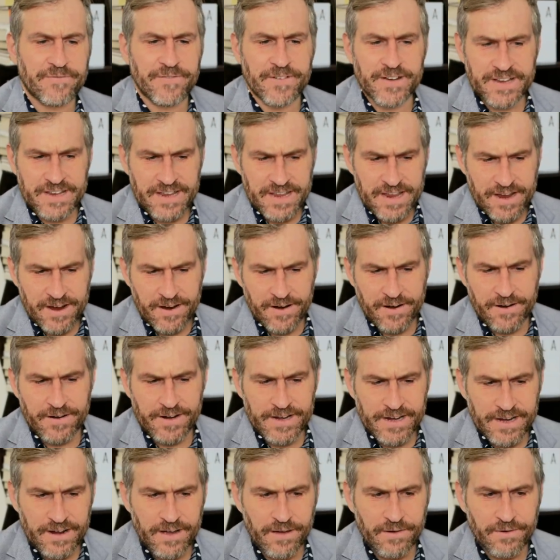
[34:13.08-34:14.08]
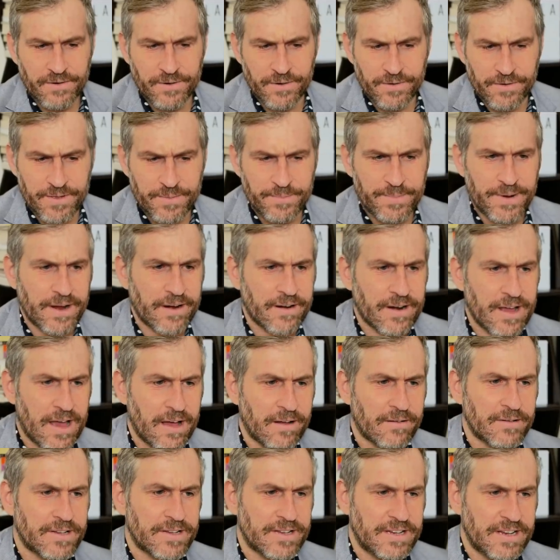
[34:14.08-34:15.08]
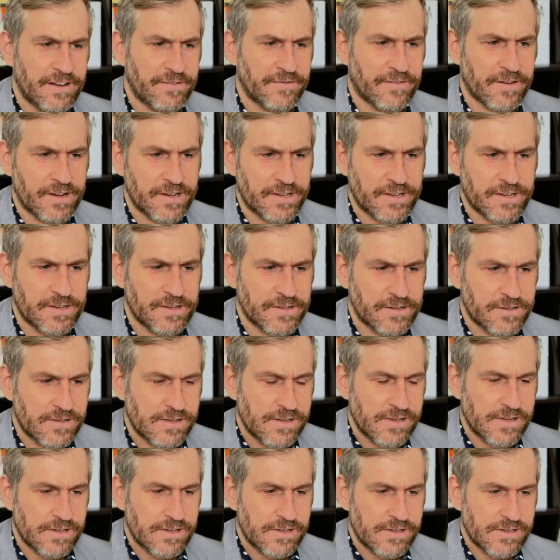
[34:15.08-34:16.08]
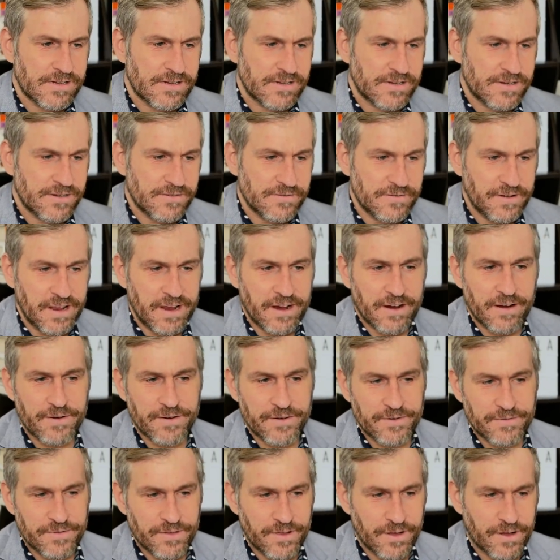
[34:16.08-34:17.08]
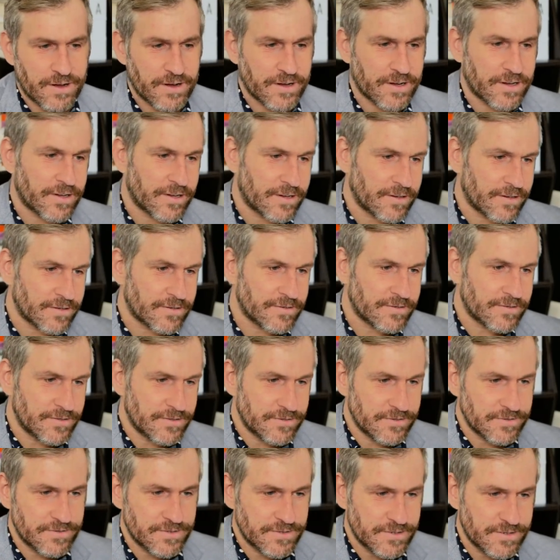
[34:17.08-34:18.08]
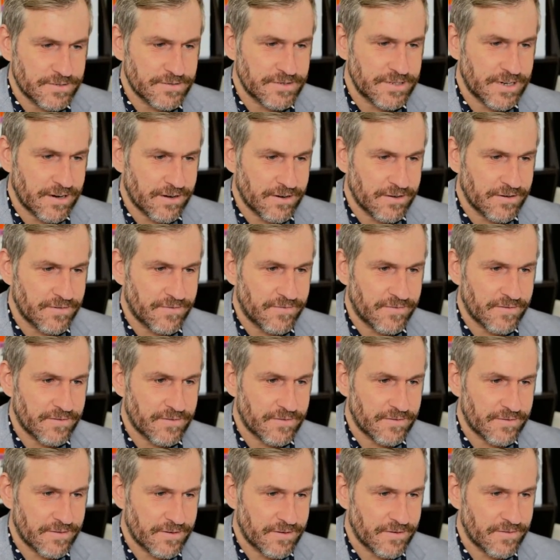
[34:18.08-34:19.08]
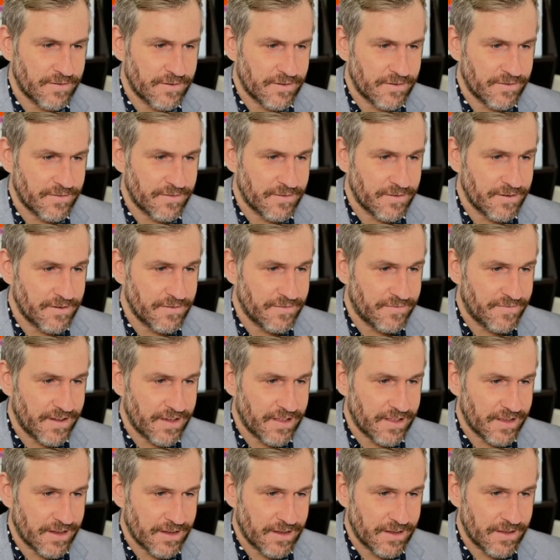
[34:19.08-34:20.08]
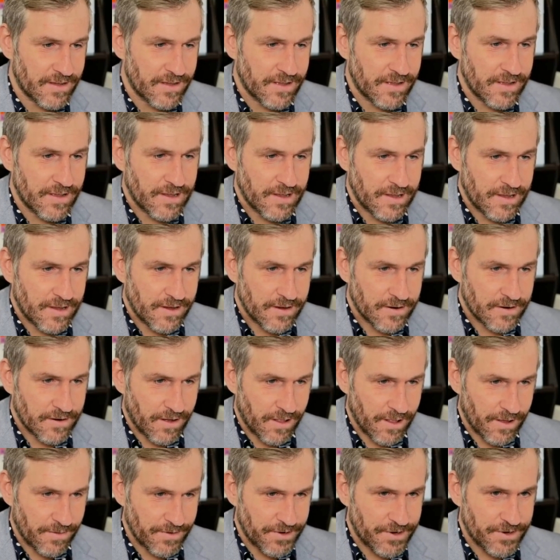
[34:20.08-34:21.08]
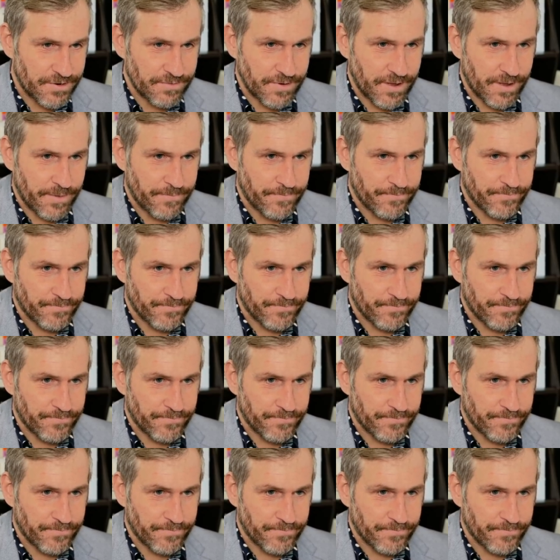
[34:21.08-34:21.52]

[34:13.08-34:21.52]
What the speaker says: year, you know, growing the beard out, different new year, new look, new year, new feeling. Call it what you will.